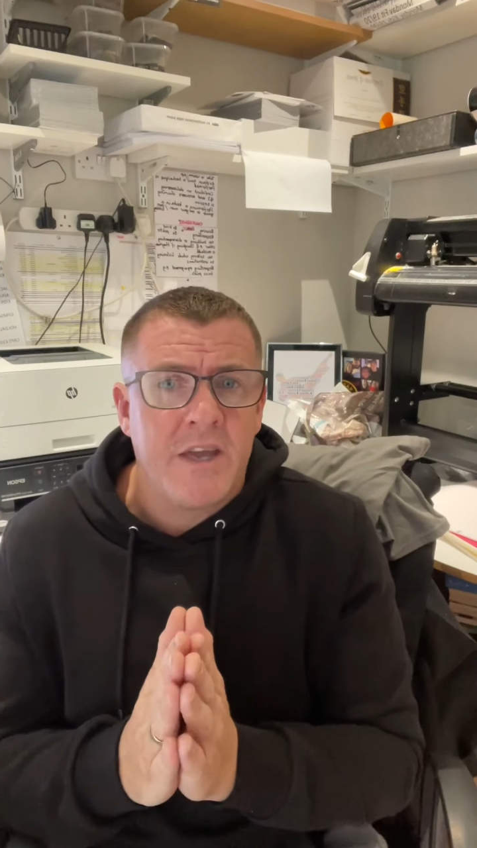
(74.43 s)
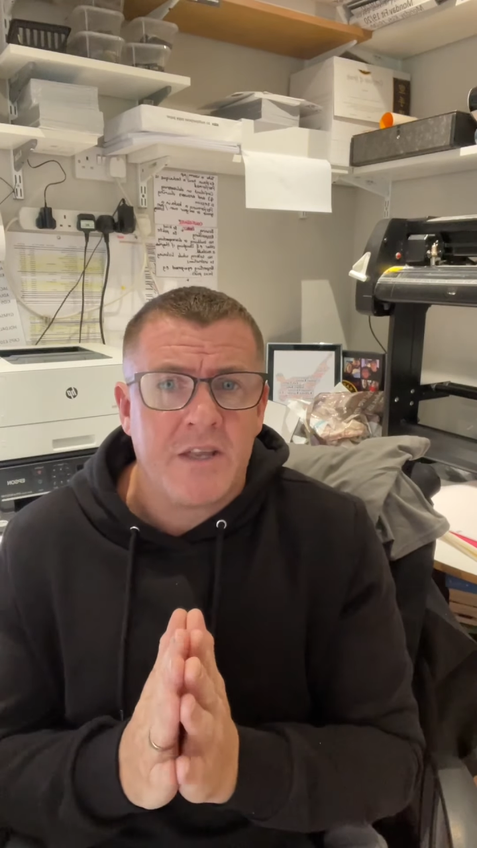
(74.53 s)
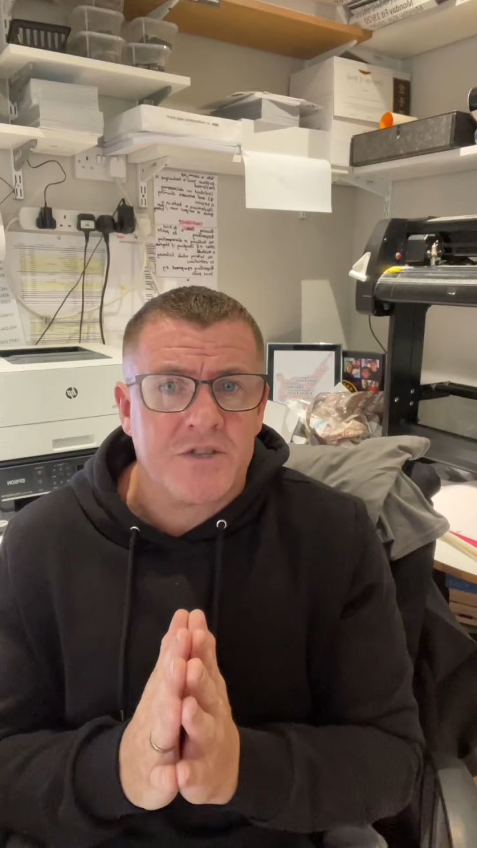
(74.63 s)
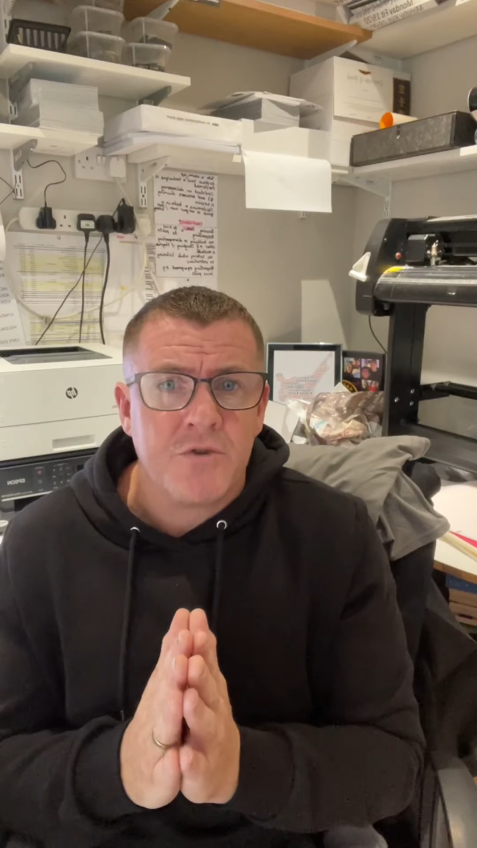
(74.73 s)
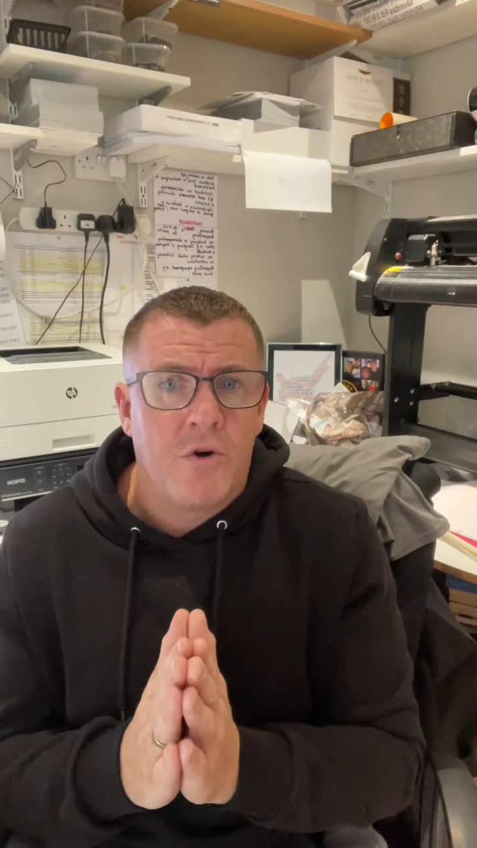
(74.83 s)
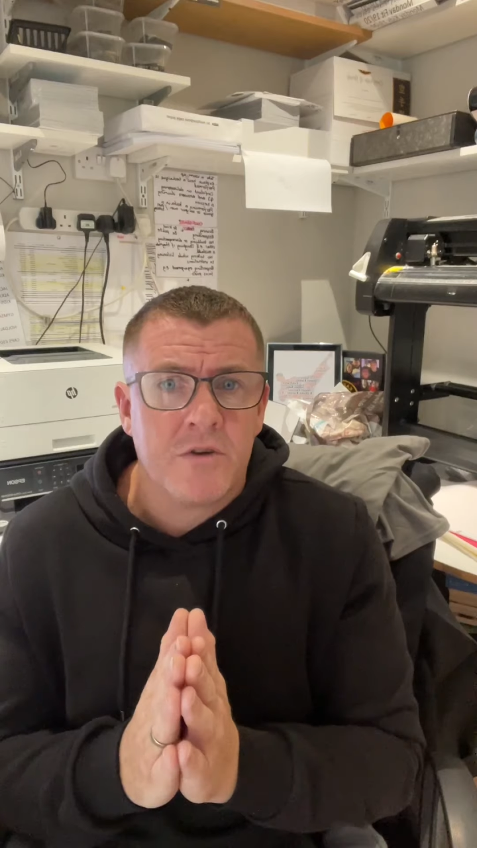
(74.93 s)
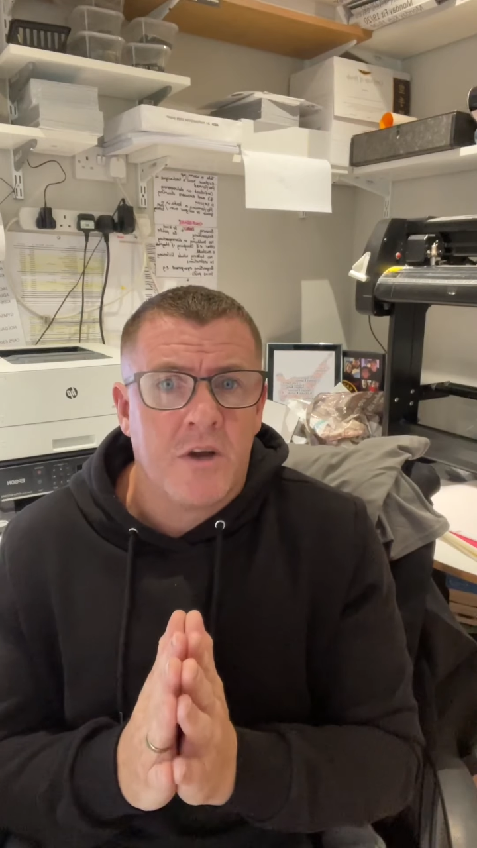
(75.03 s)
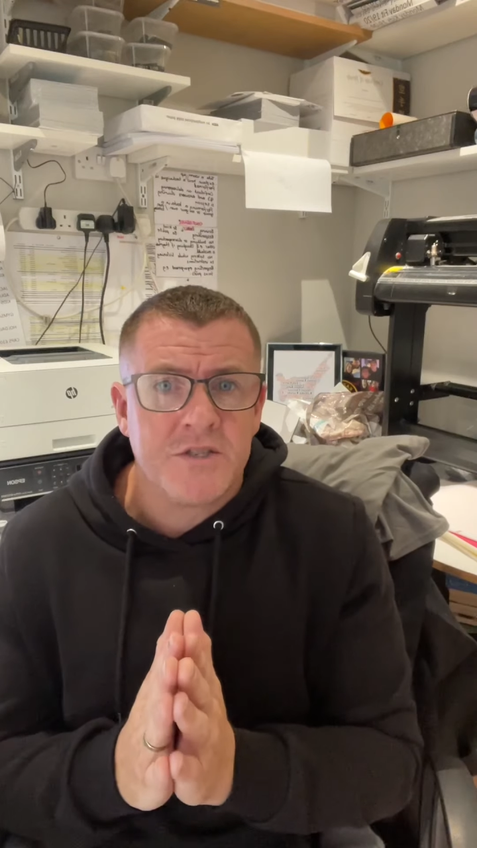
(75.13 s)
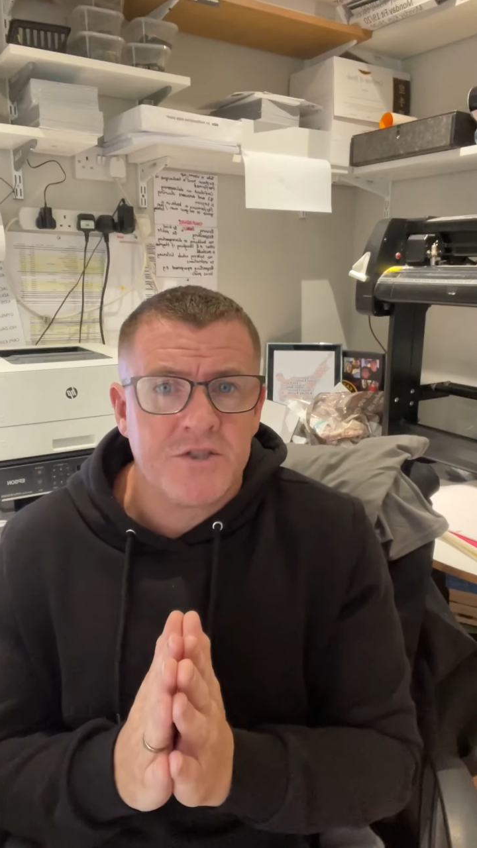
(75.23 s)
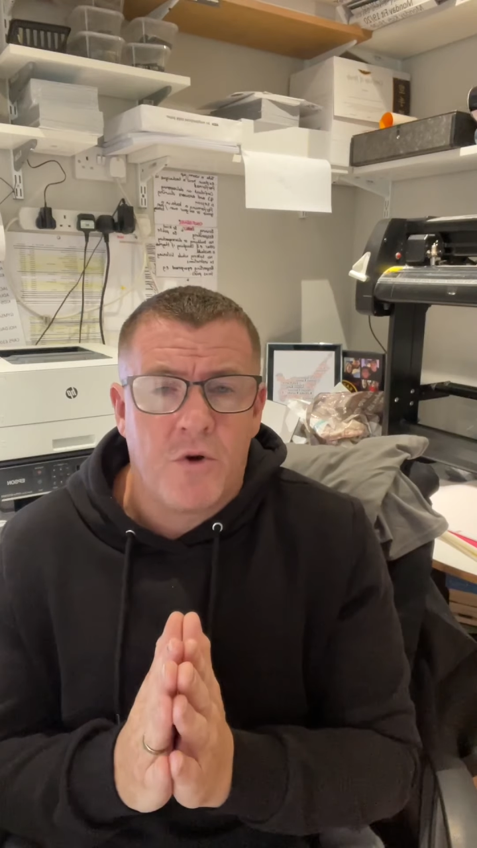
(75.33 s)
It's not
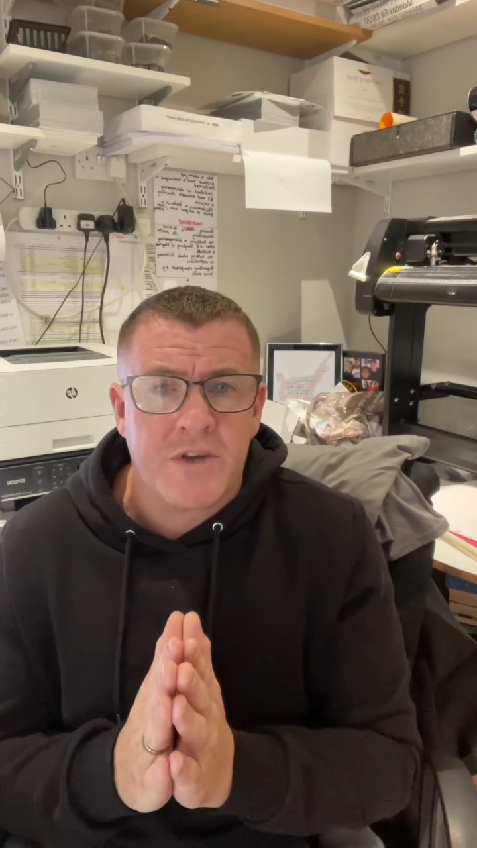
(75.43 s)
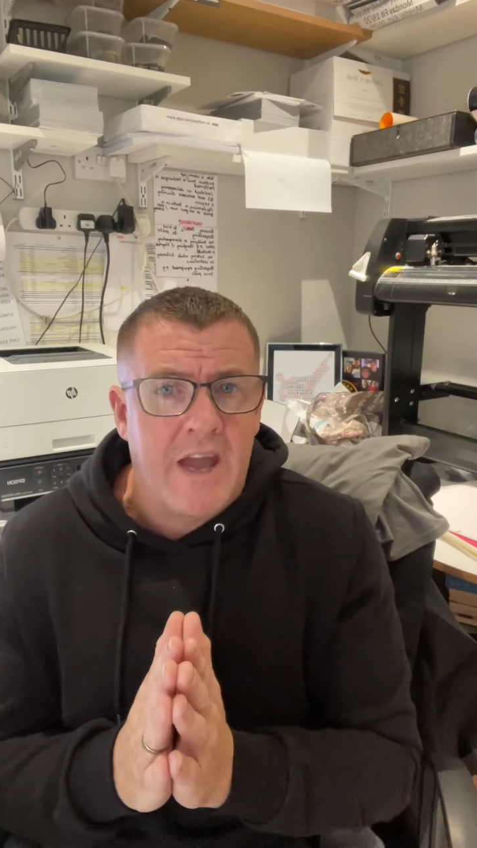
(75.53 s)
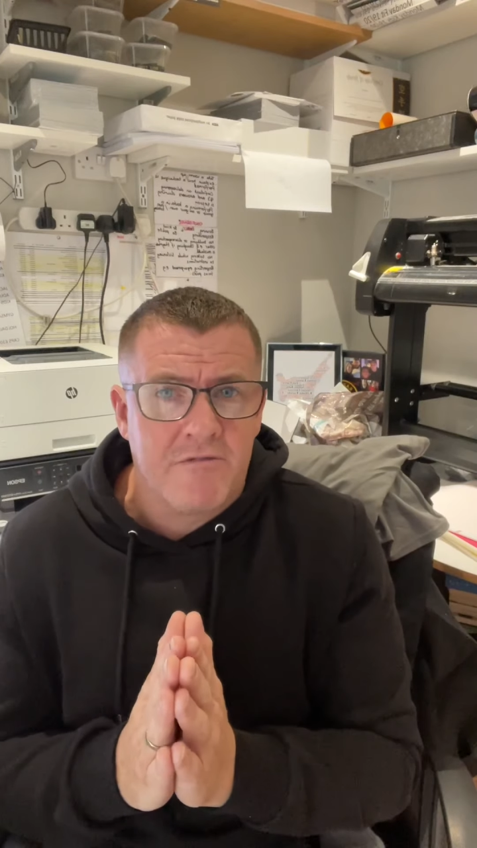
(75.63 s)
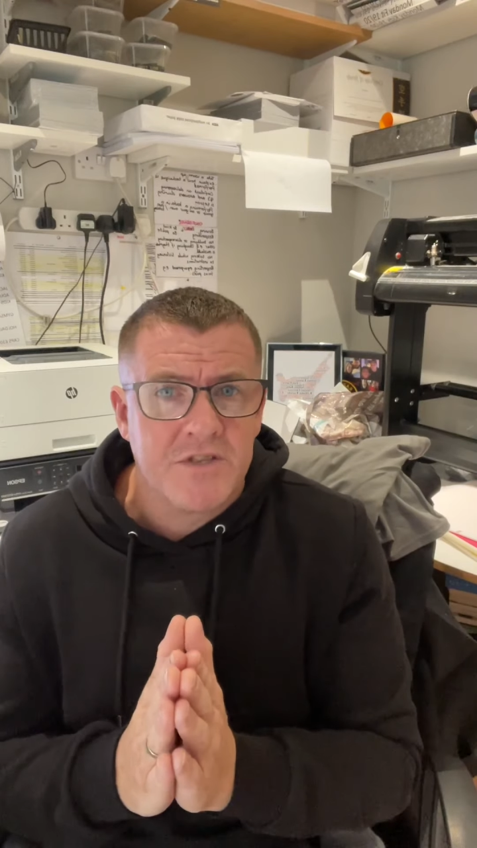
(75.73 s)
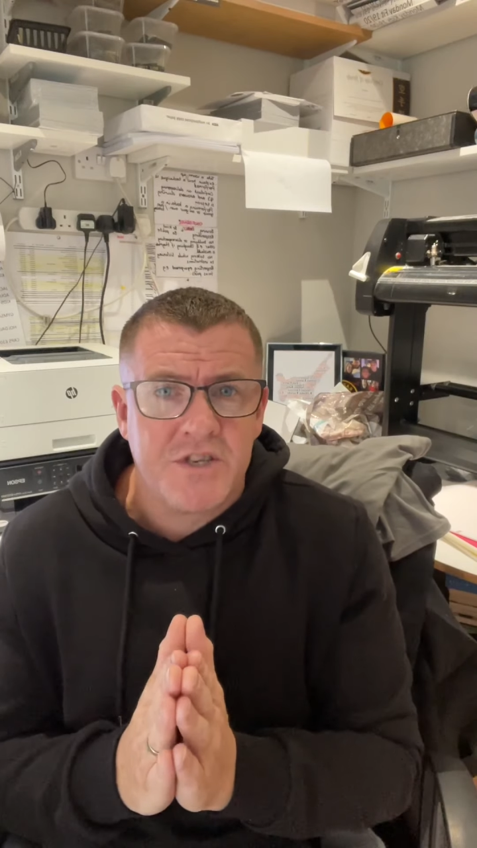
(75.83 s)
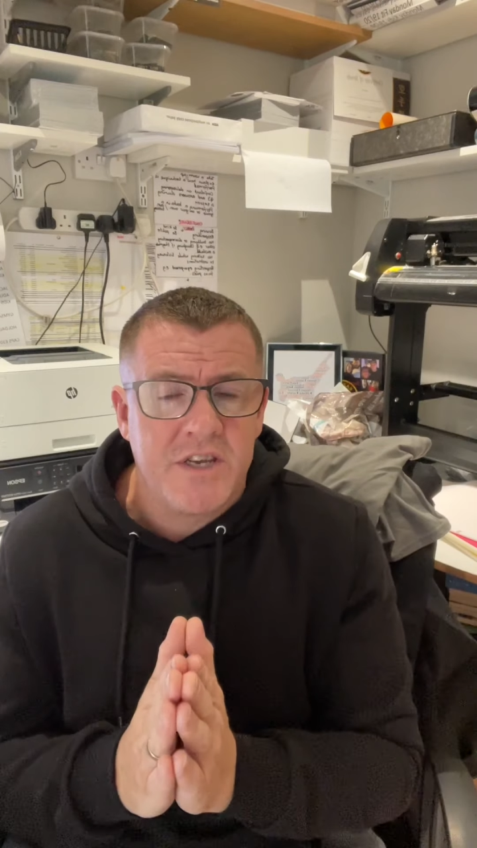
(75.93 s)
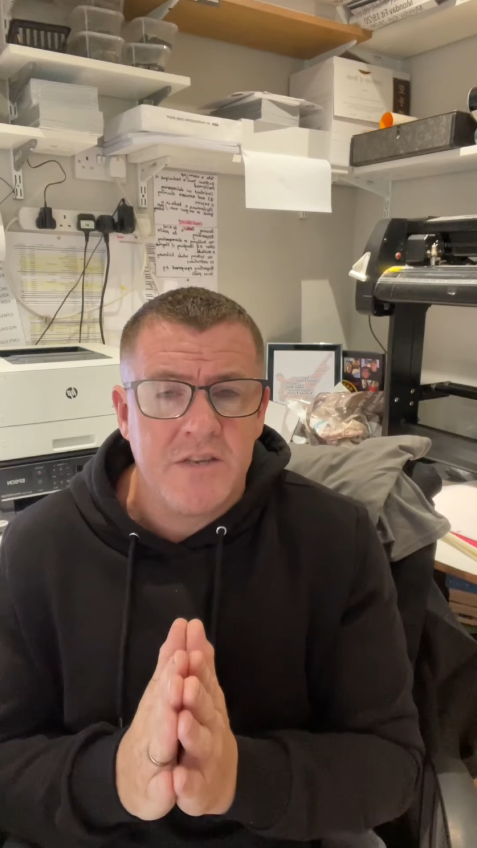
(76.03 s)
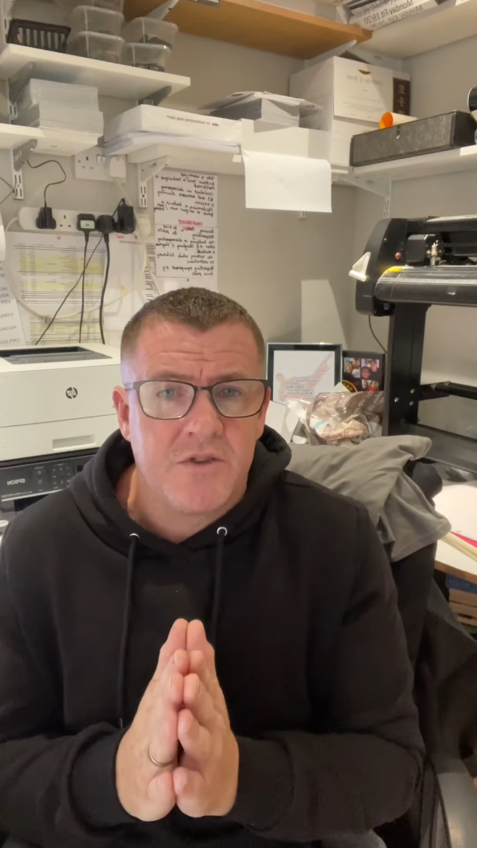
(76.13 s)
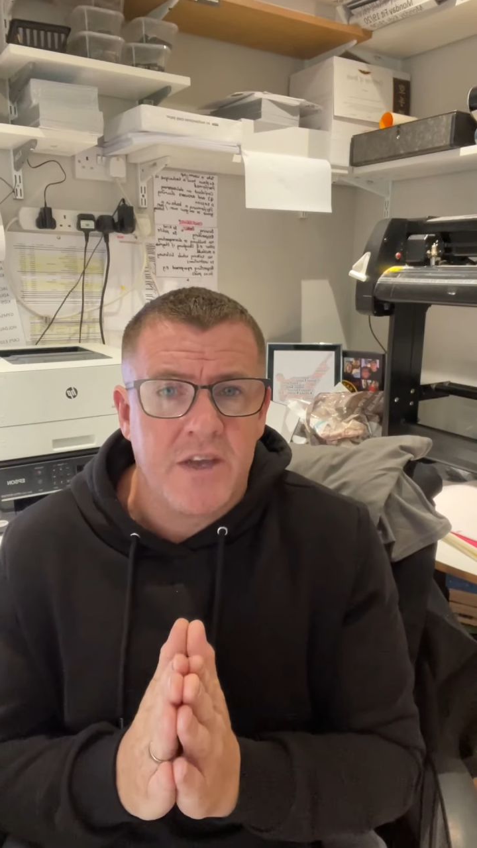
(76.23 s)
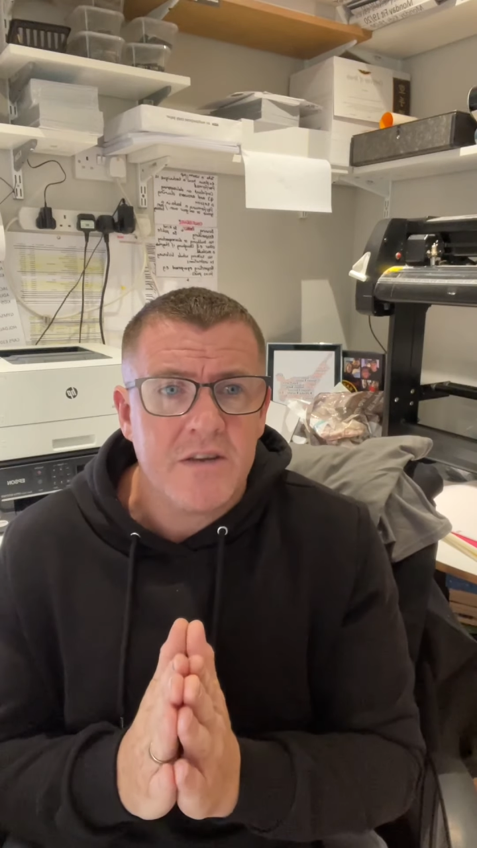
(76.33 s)
a
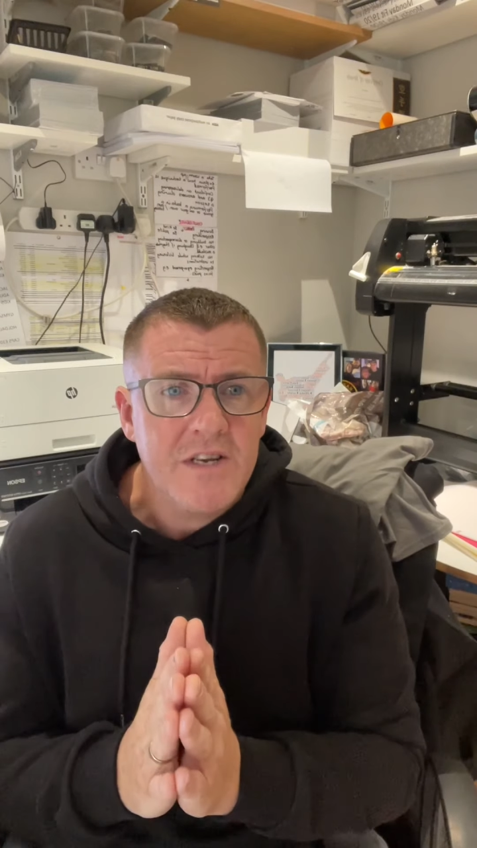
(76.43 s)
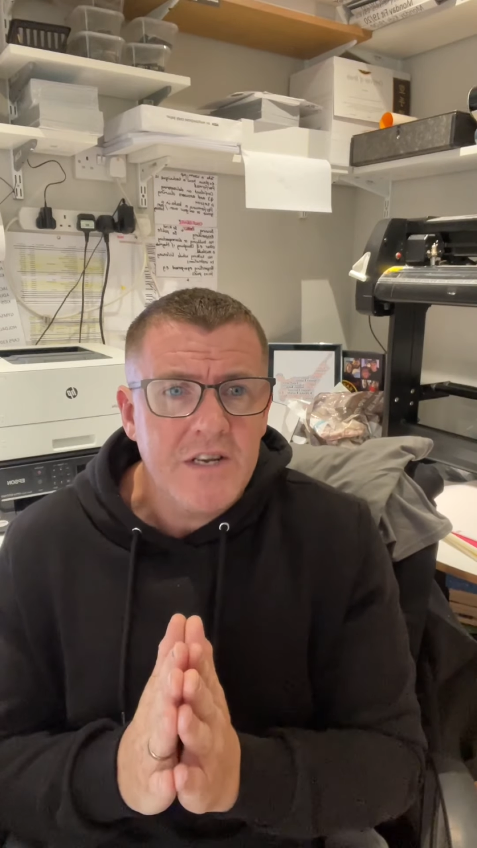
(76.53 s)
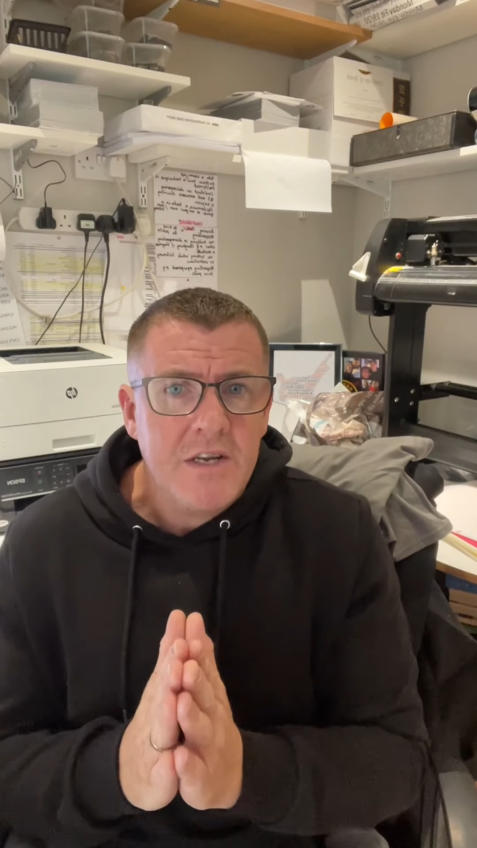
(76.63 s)
guaranteed thing.